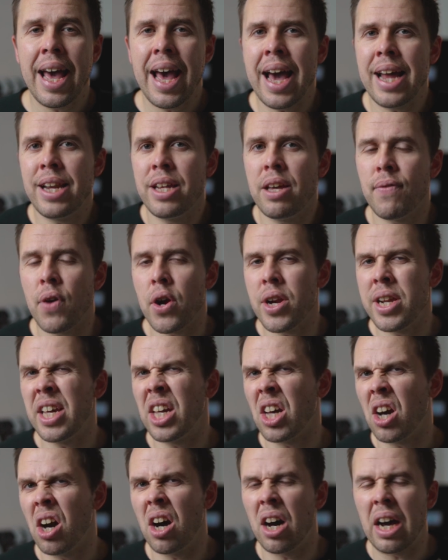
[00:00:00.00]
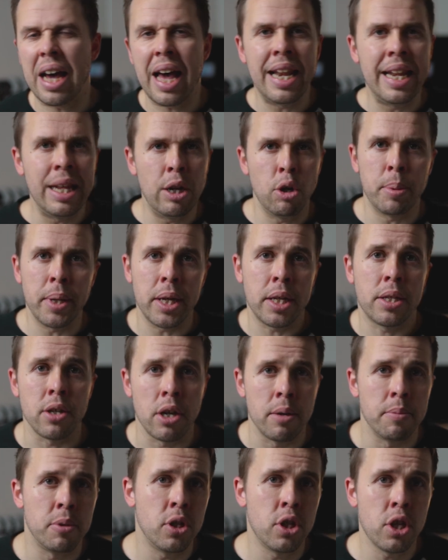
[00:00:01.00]
and you've only got a little bit of
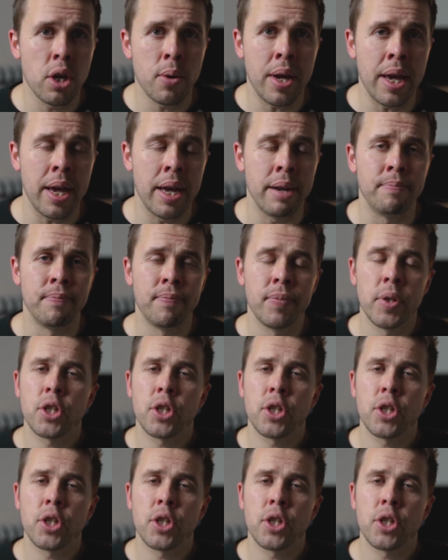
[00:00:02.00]
time to do it in.